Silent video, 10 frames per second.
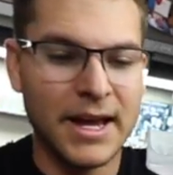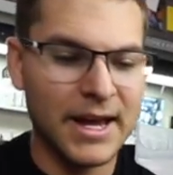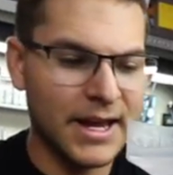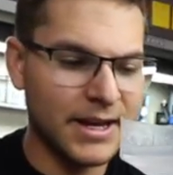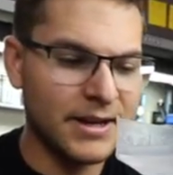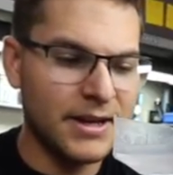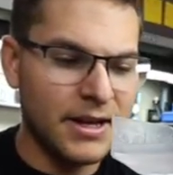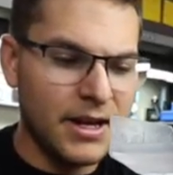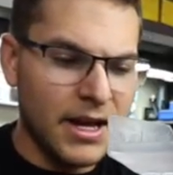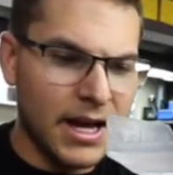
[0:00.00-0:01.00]
And
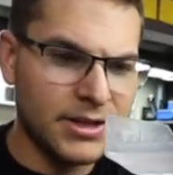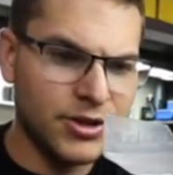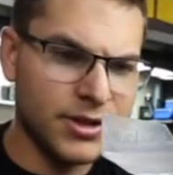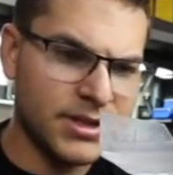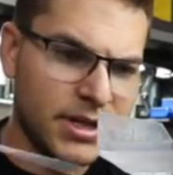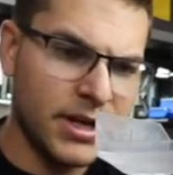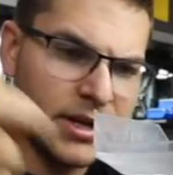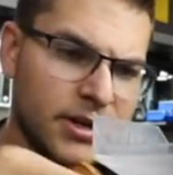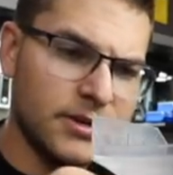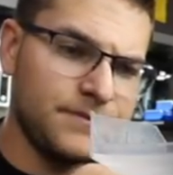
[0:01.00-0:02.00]
As you can see
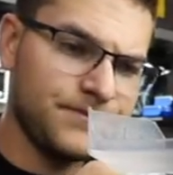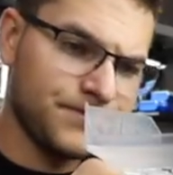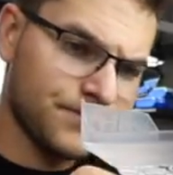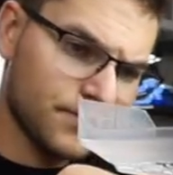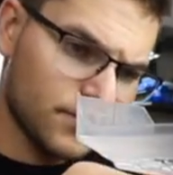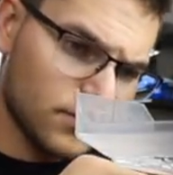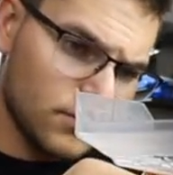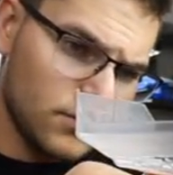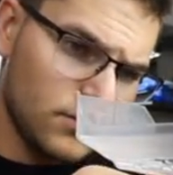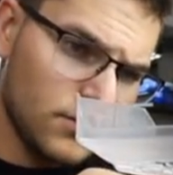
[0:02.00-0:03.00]
here,
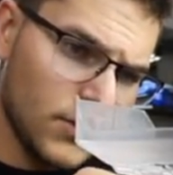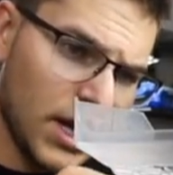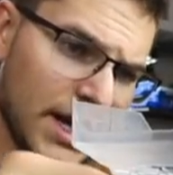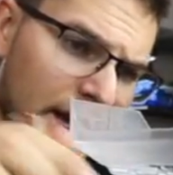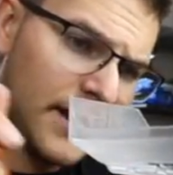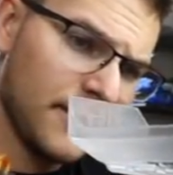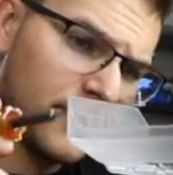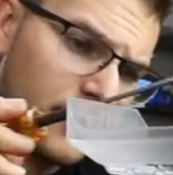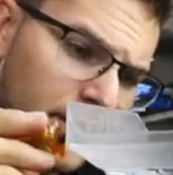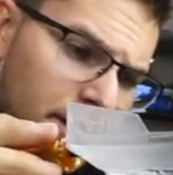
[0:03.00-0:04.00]
I
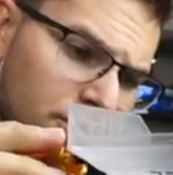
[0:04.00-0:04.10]
have the